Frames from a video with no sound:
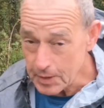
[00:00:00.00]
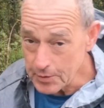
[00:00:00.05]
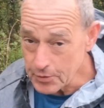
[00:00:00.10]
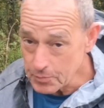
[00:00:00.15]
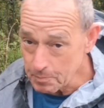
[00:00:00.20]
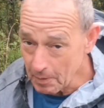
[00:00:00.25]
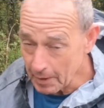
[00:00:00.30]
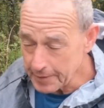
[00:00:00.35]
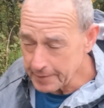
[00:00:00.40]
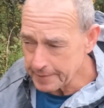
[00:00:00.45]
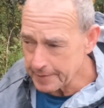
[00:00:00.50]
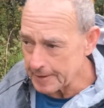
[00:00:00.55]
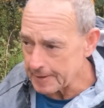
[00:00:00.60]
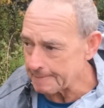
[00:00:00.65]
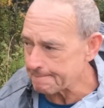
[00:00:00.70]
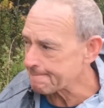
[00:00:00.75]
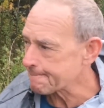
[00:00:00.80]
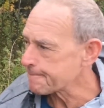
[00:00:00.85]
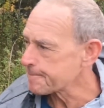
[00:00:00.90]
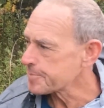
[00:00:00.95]
It's my
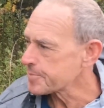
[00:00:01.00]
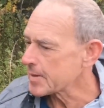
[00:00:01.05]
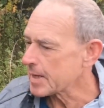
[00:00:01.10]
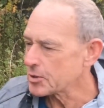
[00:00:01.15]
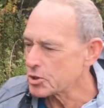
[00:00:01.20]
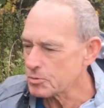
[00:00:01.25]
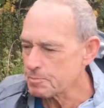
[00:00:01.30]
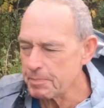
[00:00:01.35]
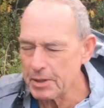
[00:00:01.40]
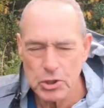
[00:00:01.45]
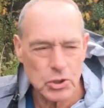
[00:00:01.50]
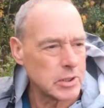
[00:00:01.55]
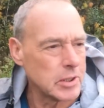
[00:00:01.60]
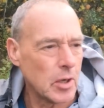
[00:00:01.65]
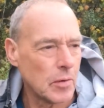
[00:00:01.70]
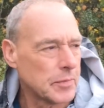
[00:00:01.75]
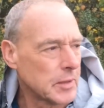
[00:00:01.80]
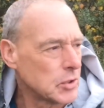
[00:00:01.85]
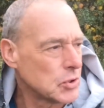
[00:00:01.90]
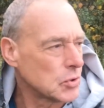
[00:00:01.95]
thing,
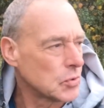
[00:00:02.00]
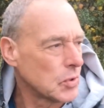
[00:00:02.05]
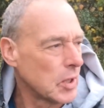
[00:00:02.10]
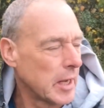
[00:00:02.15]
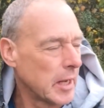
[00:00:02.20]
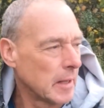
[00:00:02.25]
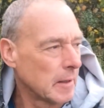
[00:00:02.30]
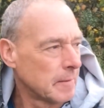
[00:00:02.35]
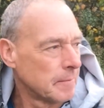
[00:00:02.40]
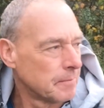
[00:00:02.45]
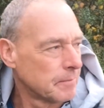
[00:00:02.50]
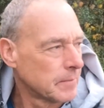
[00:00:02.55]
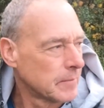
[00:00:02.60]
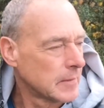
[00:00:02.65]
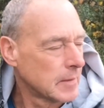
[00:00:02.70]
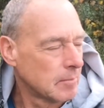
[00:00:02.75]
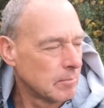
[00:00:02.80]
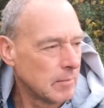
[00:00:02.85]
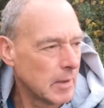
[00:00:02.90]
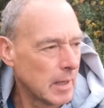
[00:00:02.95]
especially on the trail.
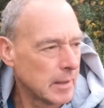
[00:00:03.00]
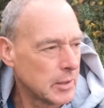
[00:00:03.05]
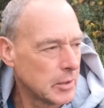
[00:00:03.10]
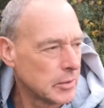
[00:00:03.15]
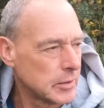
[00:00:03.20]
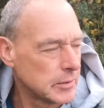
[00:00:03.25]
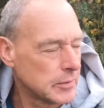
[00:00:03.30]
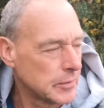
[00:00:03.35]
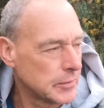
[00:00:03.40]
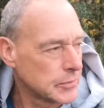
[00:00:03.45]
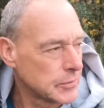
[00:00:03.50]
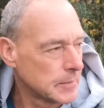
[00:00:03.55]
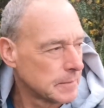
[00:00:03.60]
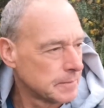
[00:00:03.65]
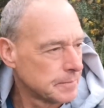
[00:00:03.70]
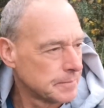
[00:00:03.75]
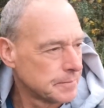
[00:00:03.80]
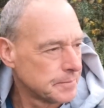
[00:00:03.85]
My goodness.